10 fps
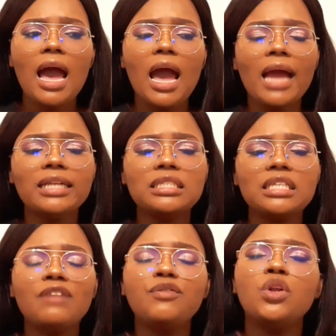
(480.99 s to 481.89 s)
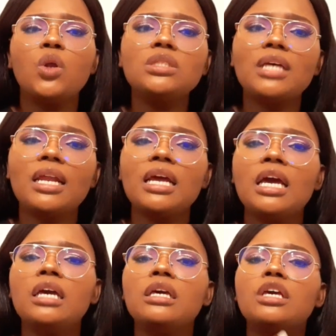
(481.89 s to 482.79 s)
And if you notice that
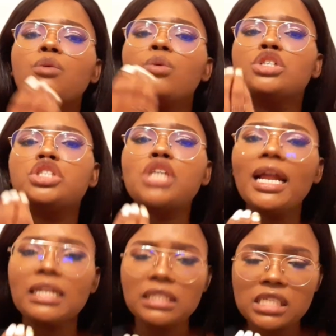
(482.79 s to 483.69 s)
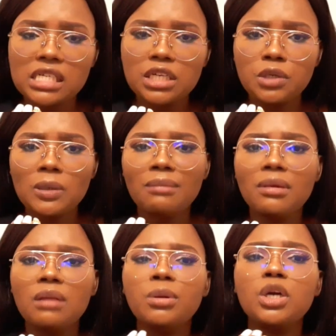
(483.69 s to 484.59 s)
he was shunned, you know what I mean?